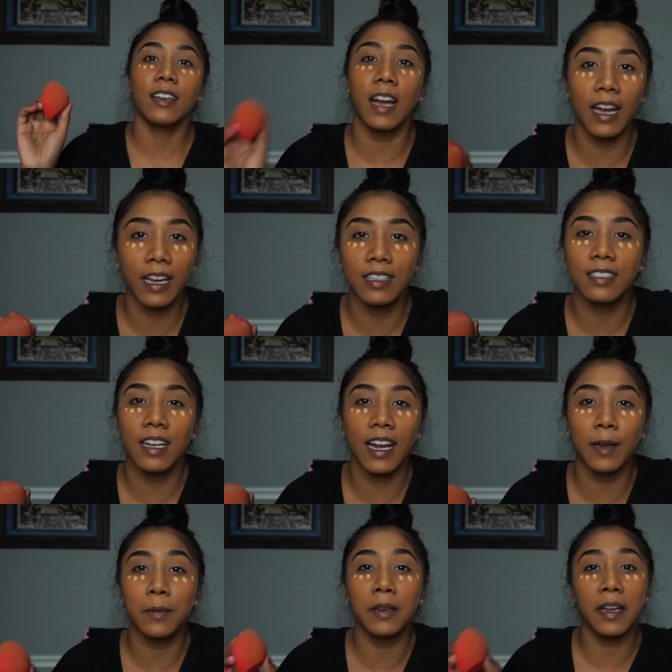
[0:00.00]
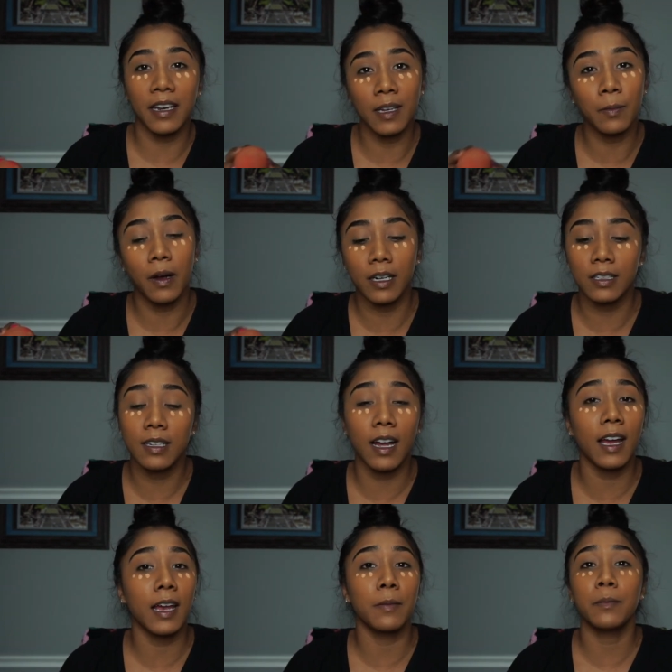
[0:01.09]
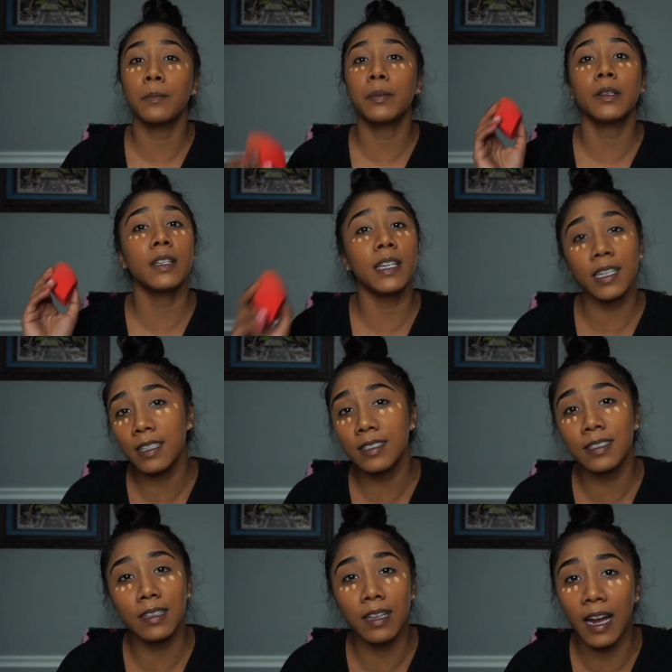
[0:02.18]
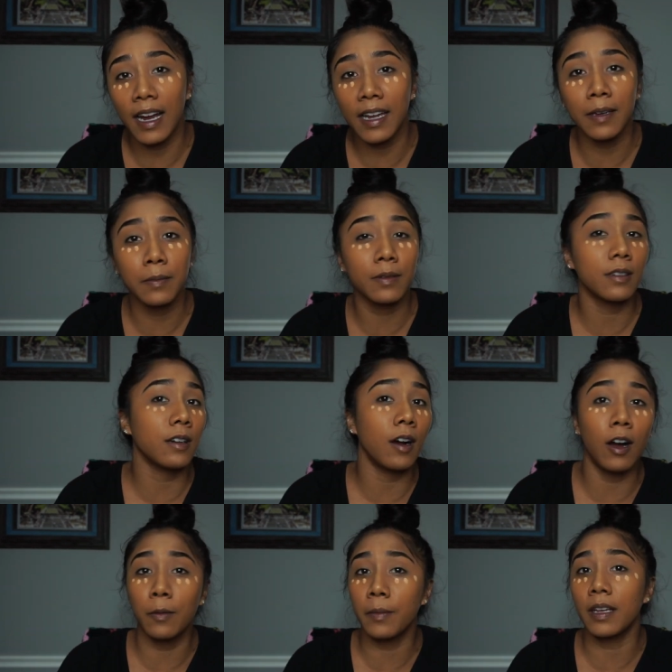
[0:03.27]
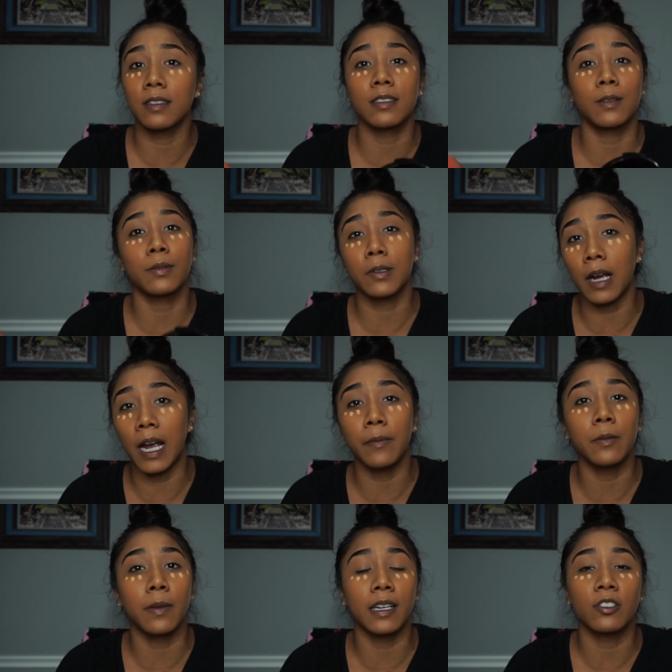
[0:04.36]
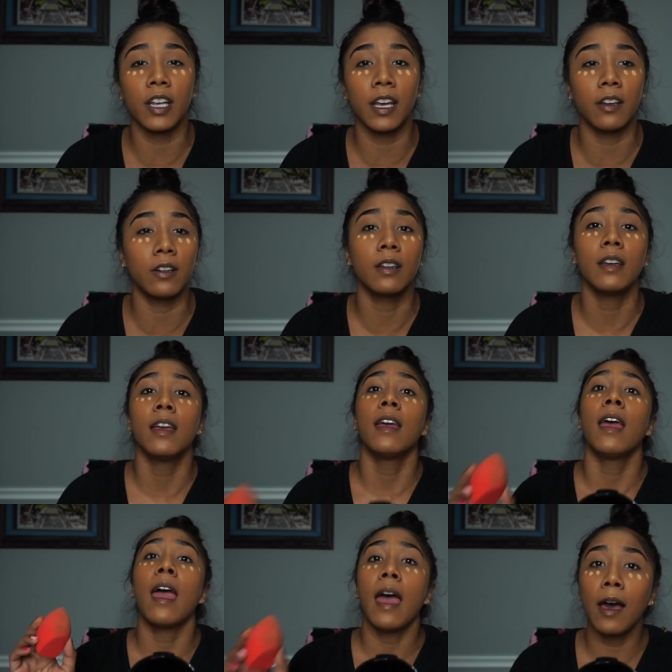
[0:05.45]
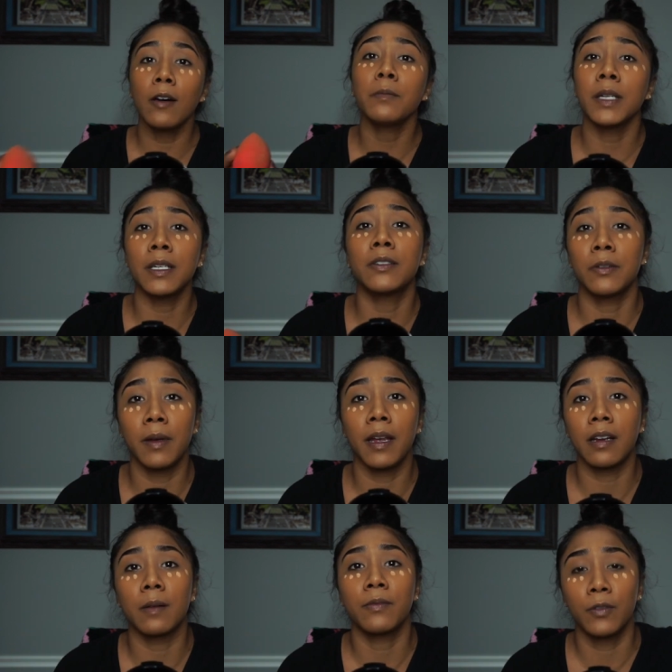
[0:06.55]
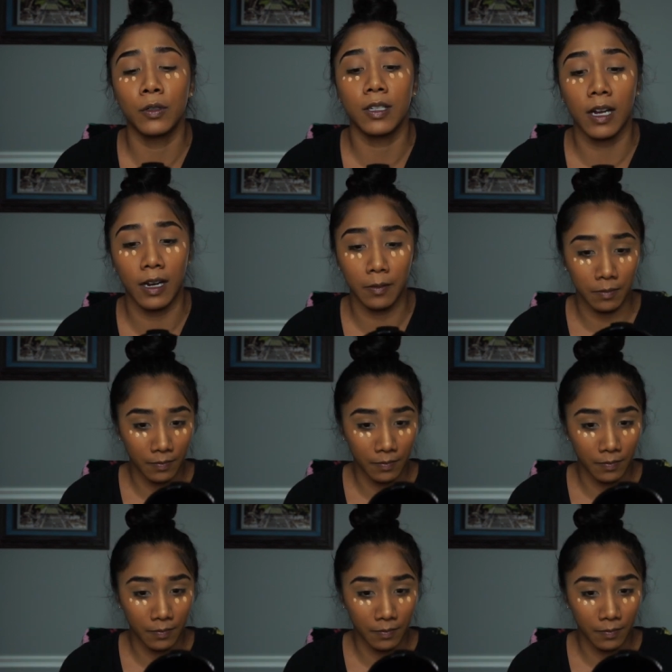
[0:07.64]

Guys, I am a nanny part-time. Please like, comment, subscribe to my channel. Help me do makeup full-time.